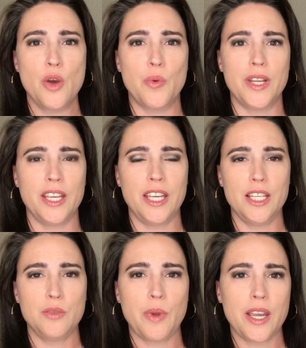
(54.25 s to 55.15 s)
when the
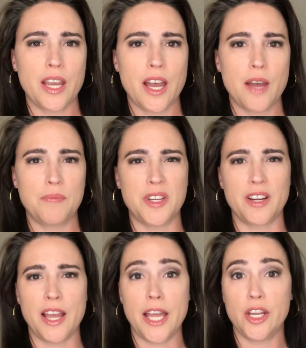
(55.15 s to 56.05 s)
kids wake up, they're
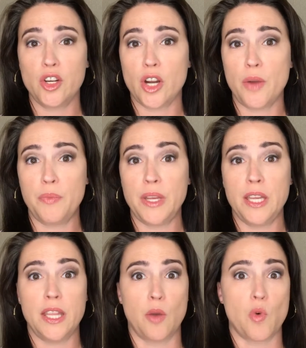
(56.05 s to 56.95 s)
kind of
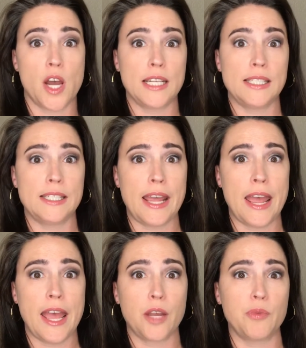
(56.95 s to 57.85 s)
grumpy, they want a
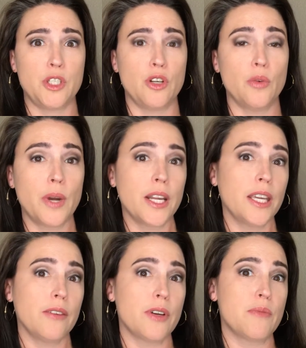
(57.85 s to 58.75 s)
snack, but you don't want to
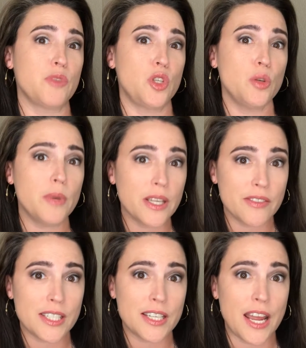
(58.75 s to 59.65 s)
give them too big of
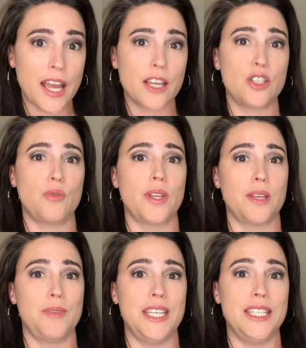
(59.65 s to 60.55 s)
a snack because you want
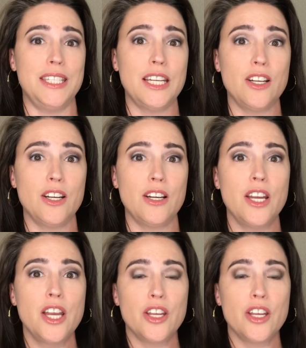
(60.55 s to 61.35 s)
them to eat dinner.